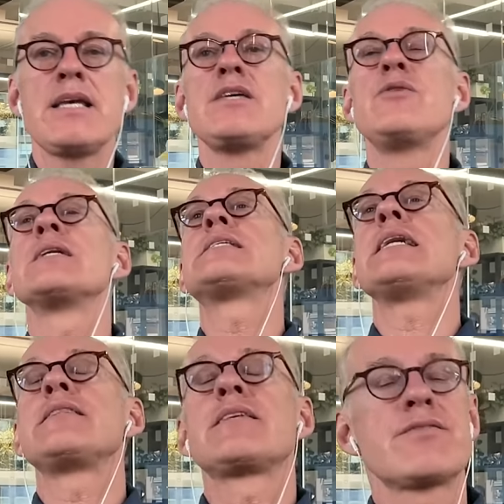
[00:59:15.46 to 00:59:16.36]
You would have
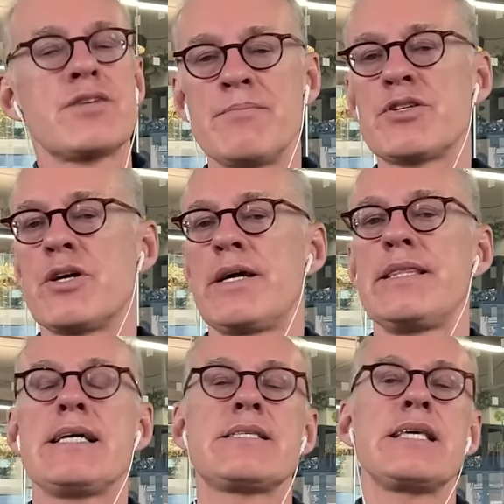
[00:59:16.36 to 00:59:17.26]
said, I'm sorry,
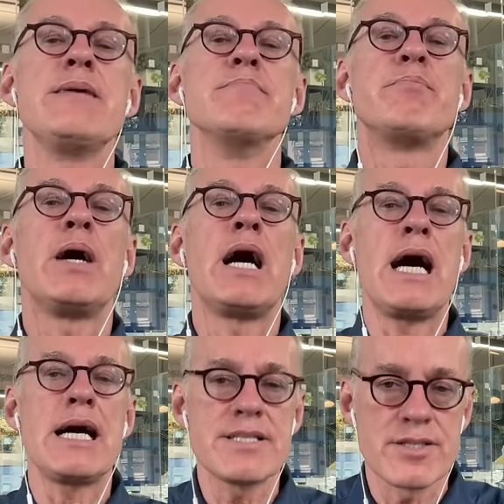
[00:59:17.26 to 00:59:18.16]
that's
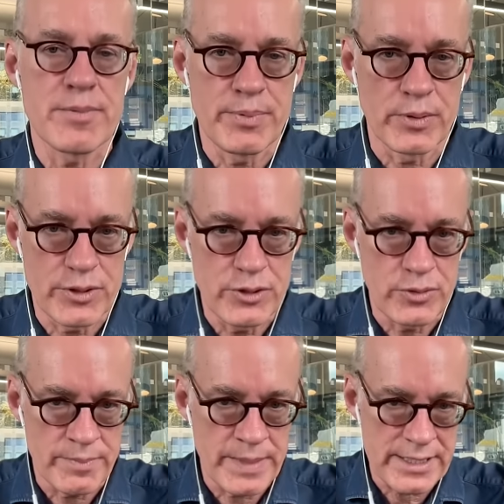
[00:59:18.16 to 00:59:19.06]
impossible to
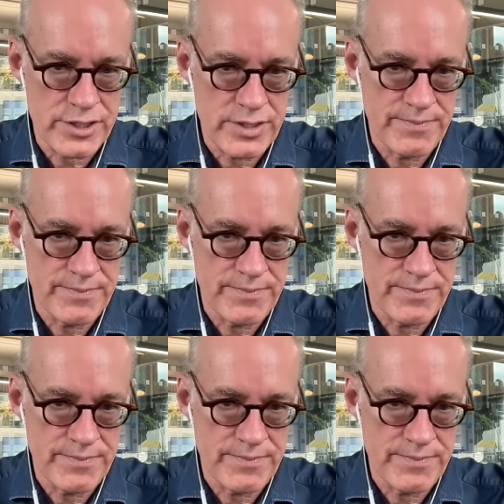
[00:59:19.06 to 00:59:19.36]
imagine.